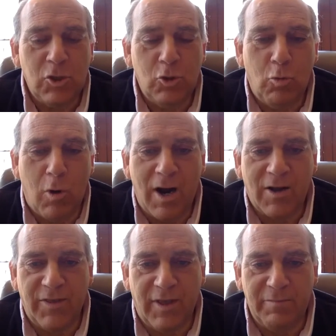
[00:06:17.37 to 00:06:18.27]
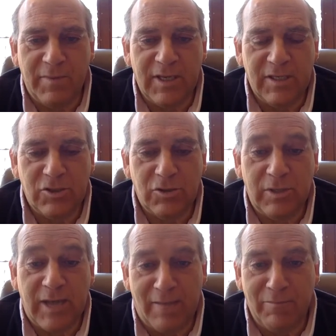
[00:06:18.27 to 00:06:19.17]
you walk them into
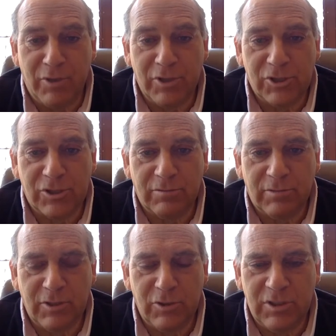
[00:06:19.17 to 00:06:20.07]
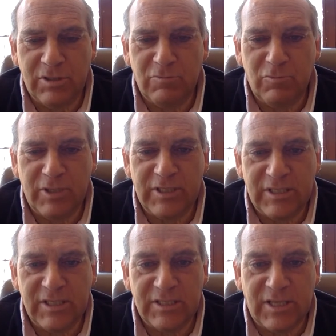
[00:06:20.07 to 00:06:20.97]
an ambush, and you didn't really
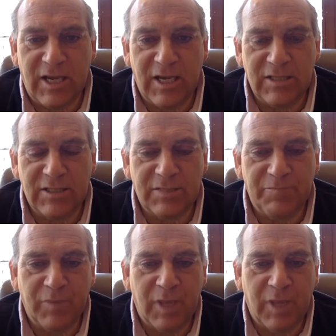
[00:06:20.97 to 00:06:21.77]
see the signs.